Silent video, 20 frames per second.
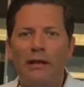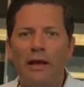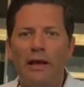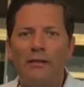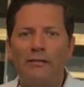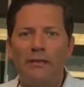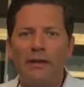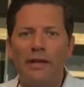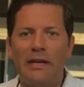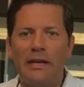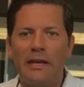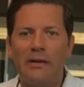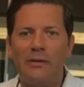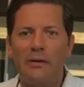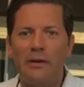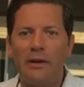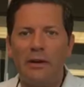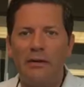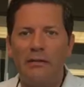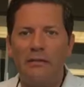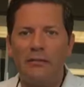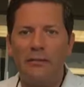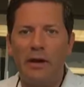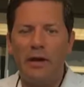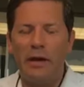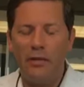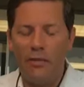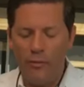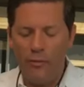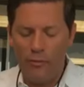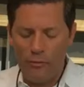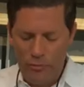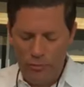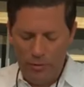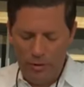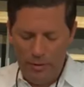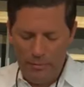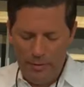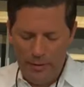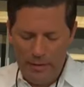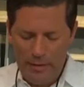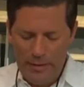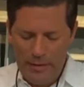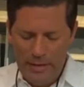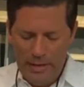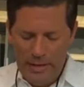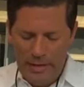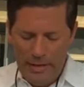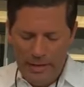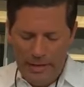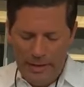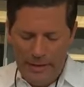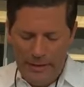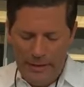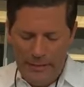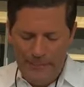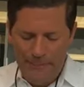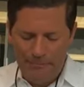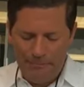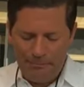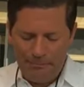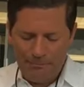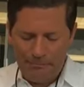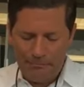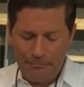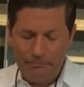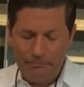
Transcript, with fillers: I, have to get going on another story. But um,